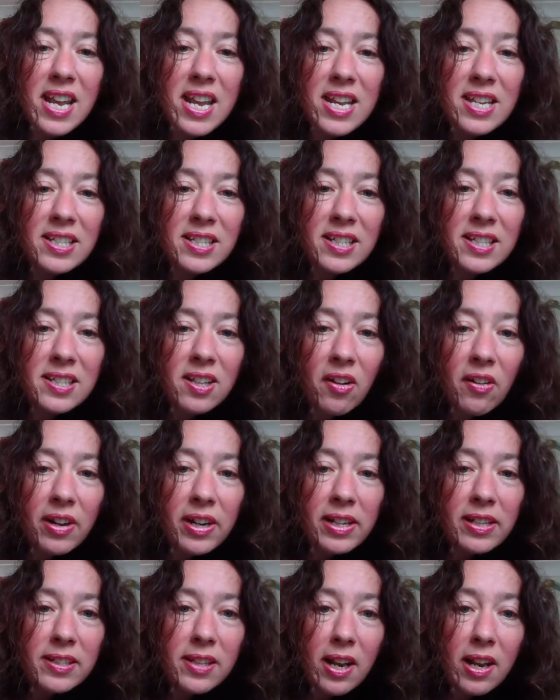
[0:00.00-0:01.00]
he's
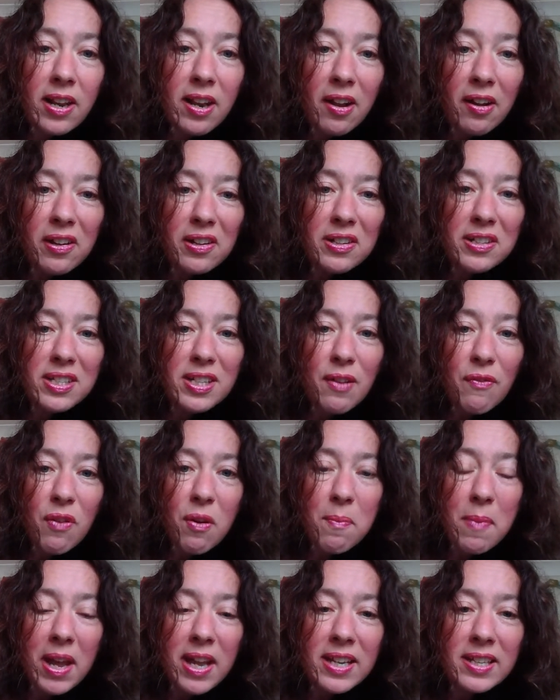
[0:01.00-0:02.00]
designed loads of
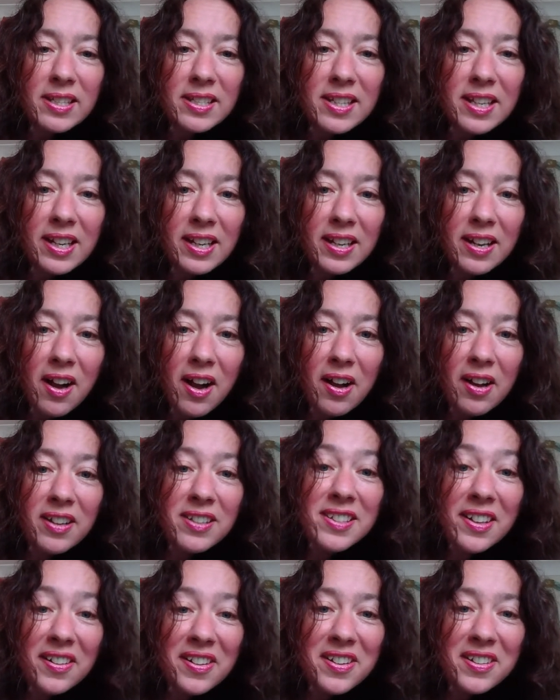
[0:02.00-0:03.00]
amazing
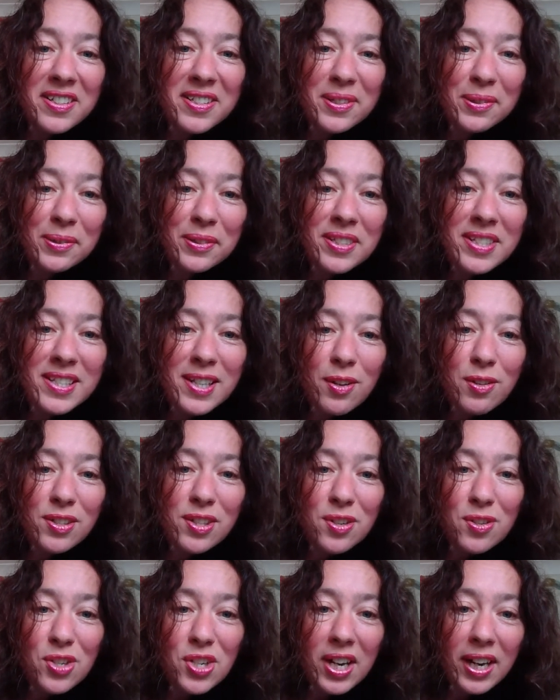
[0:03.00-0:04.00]
dinosaurs, so
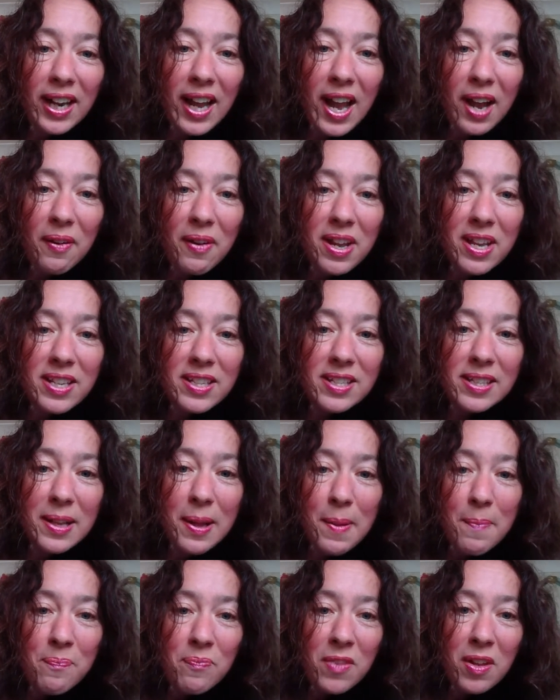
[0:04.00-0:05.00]
do check out his
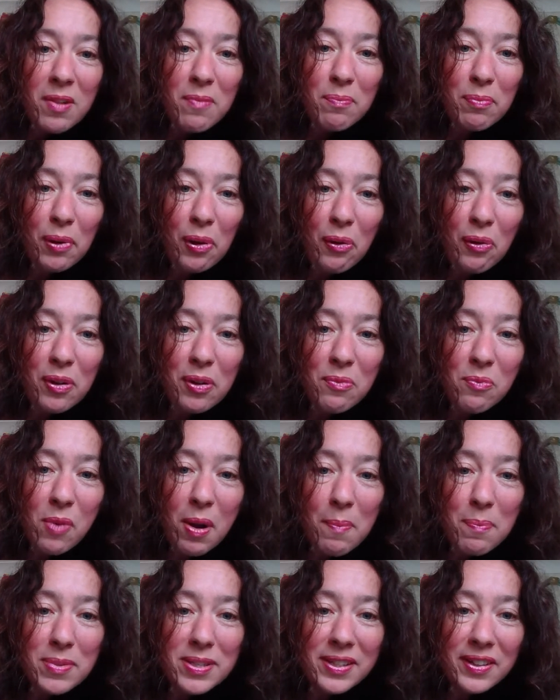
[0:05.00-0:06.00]
blog and
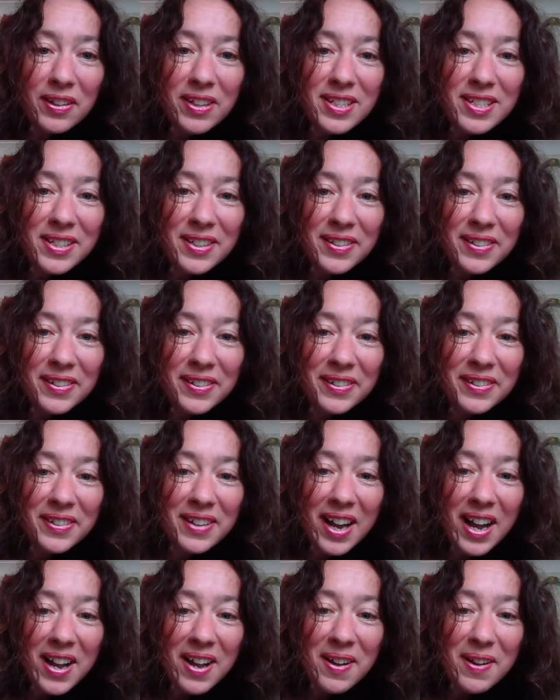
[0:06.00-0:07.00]
website too,
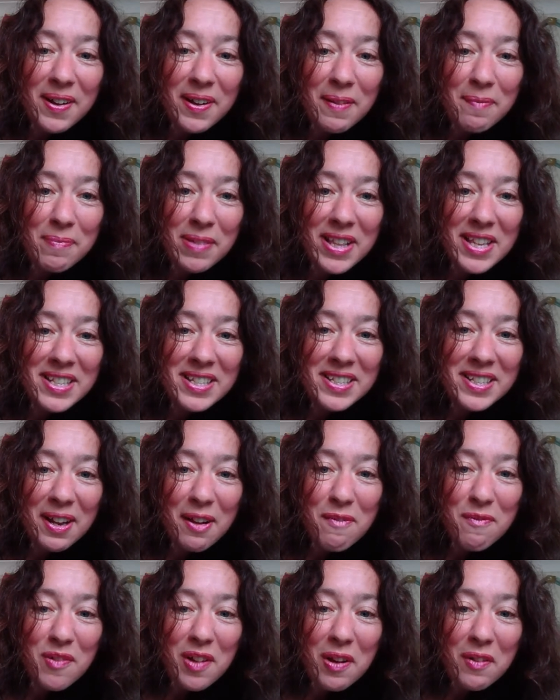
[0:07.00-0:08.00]
but this is
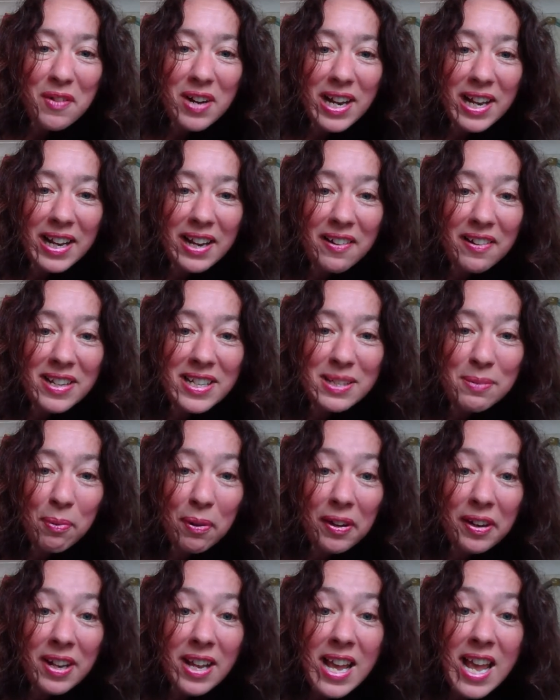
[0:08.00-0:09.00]
hopefully a really nice
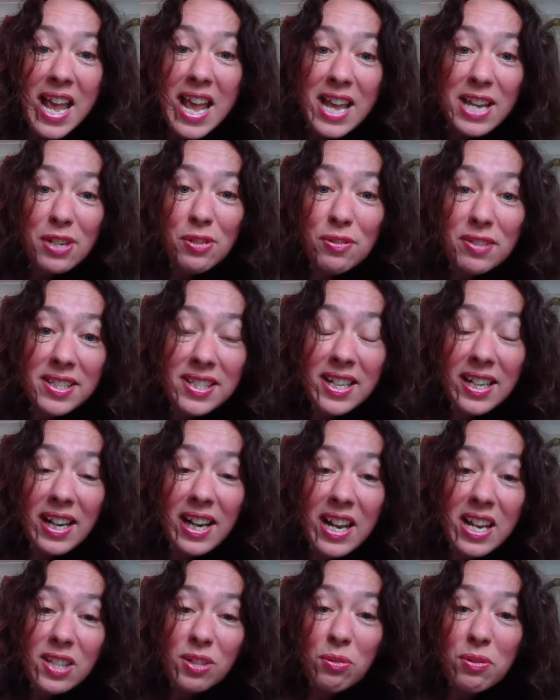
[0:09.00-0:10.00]
one.
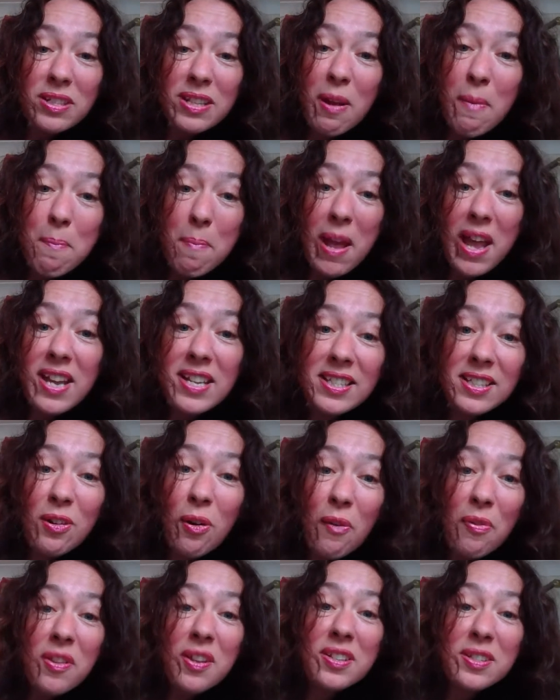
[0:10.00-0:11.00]
Interestingly, it's also based
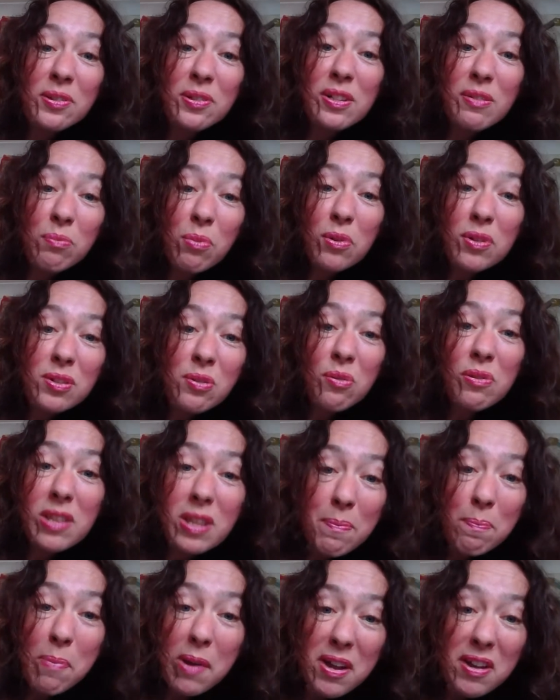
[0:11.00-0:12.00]
on the sort of what's called
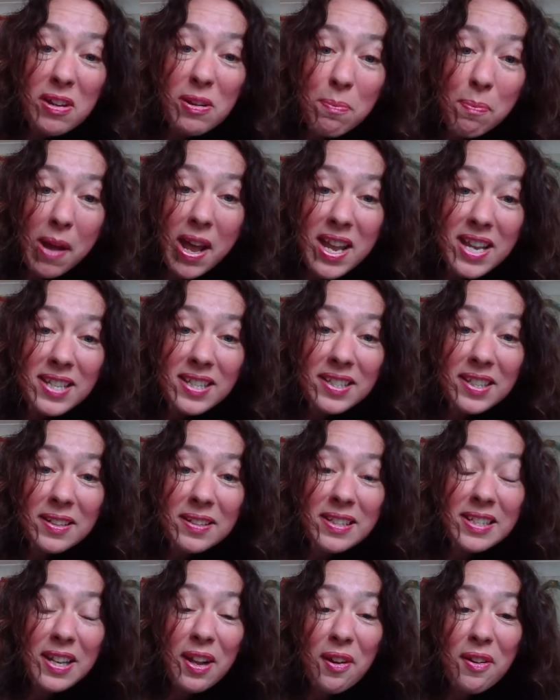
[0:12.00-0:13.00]
the bird base.
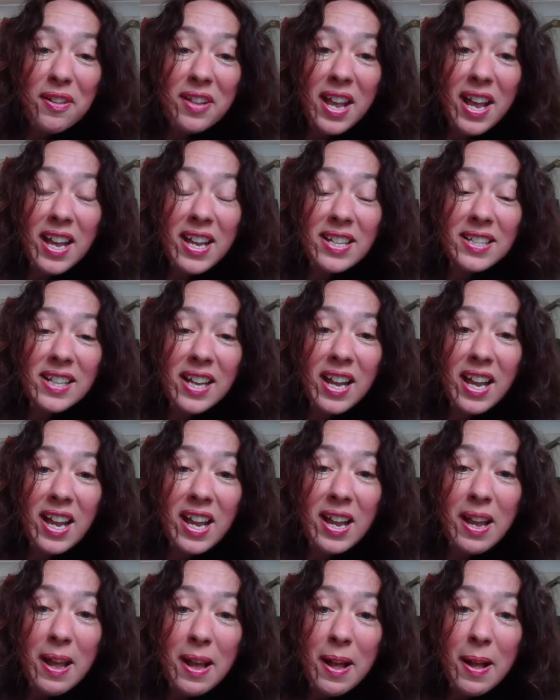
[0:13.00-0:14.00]
So there's the